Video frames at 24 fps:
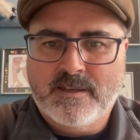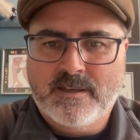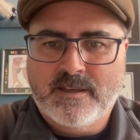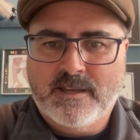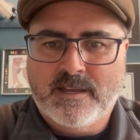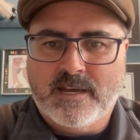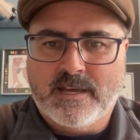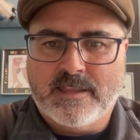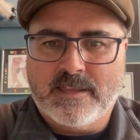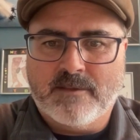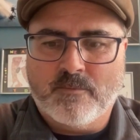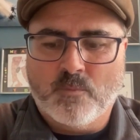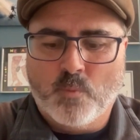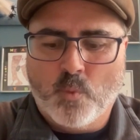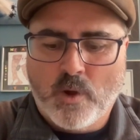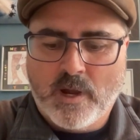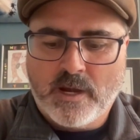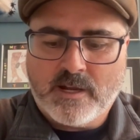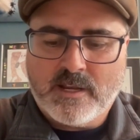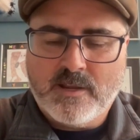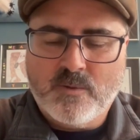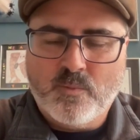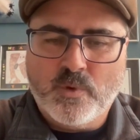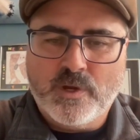And then
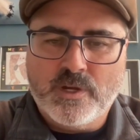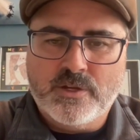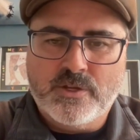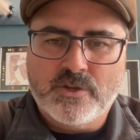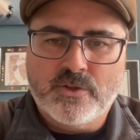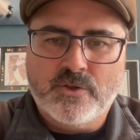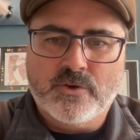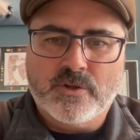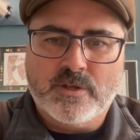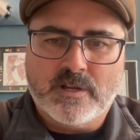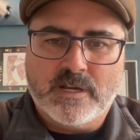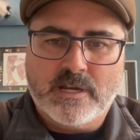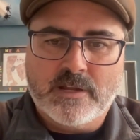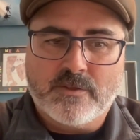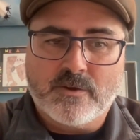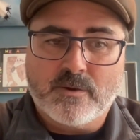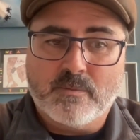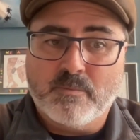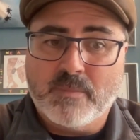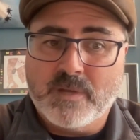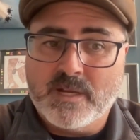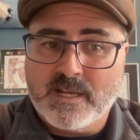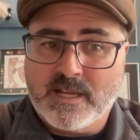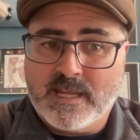what can we do to either
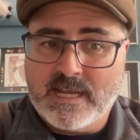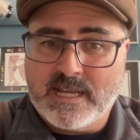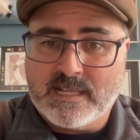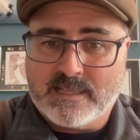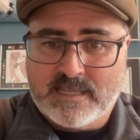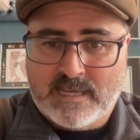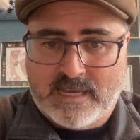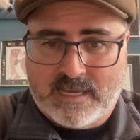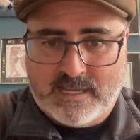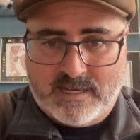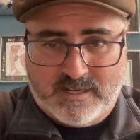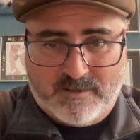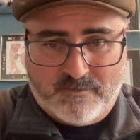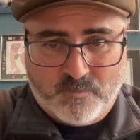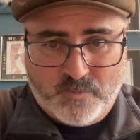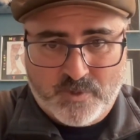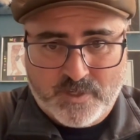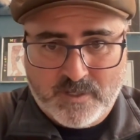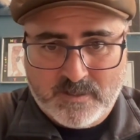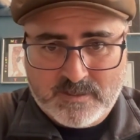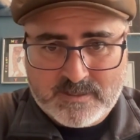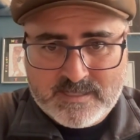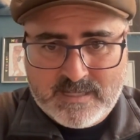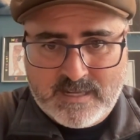mitigate that in
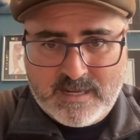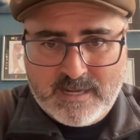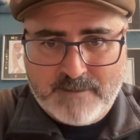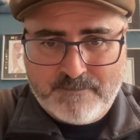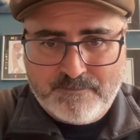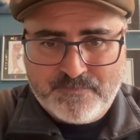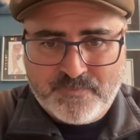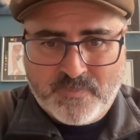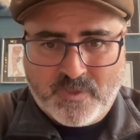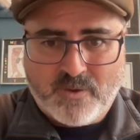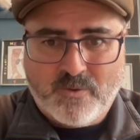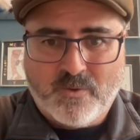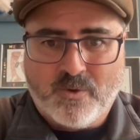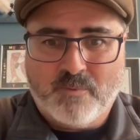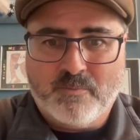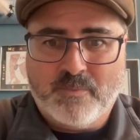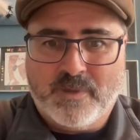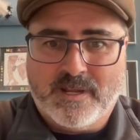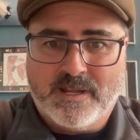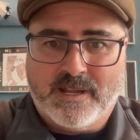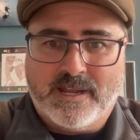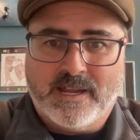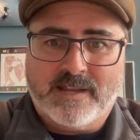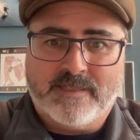real time or
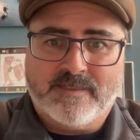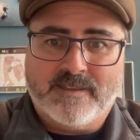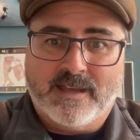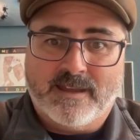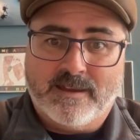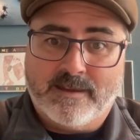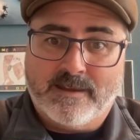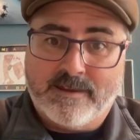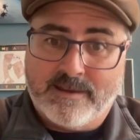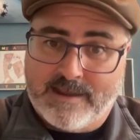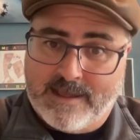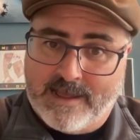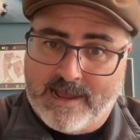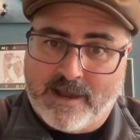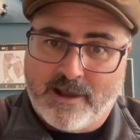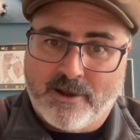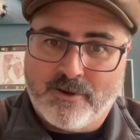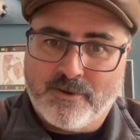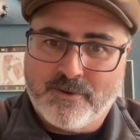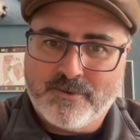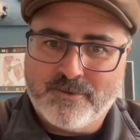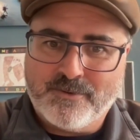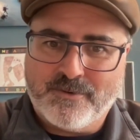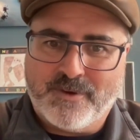mitigate that
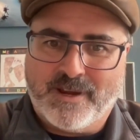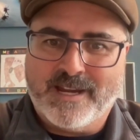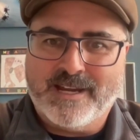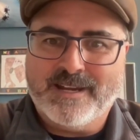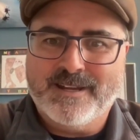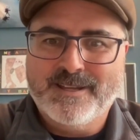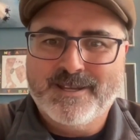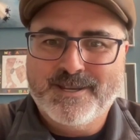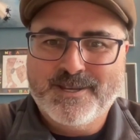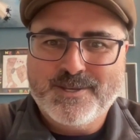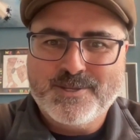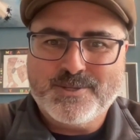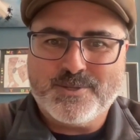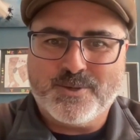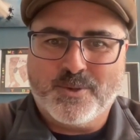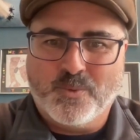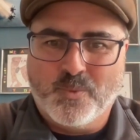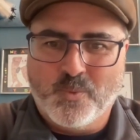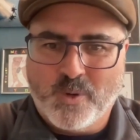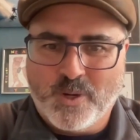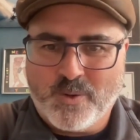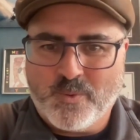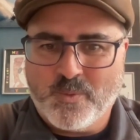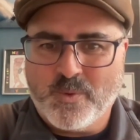now, right? So
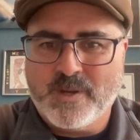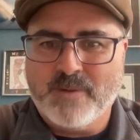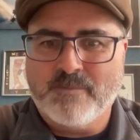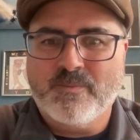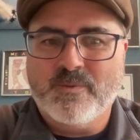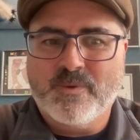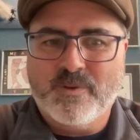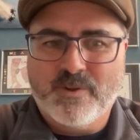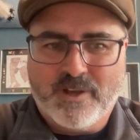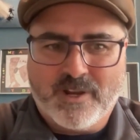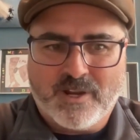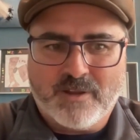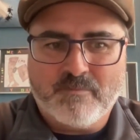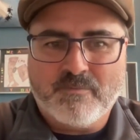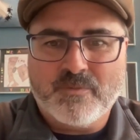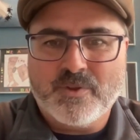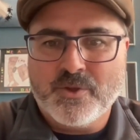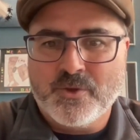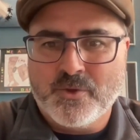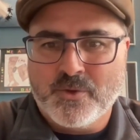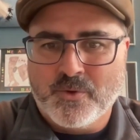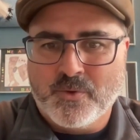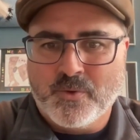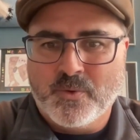what are we going to
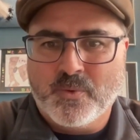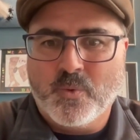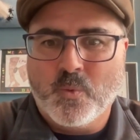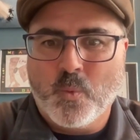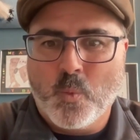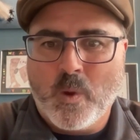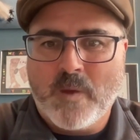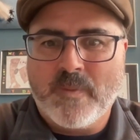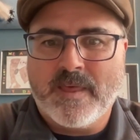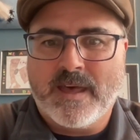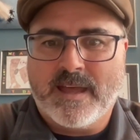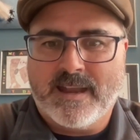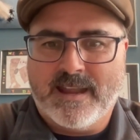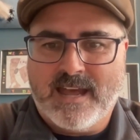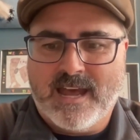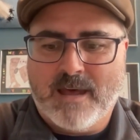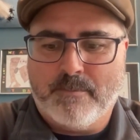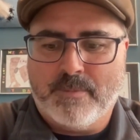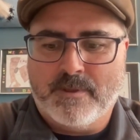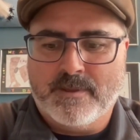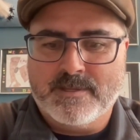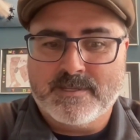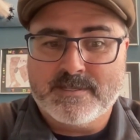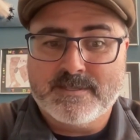do when that
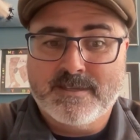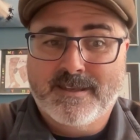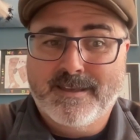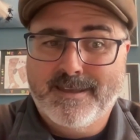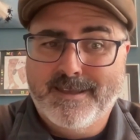happens?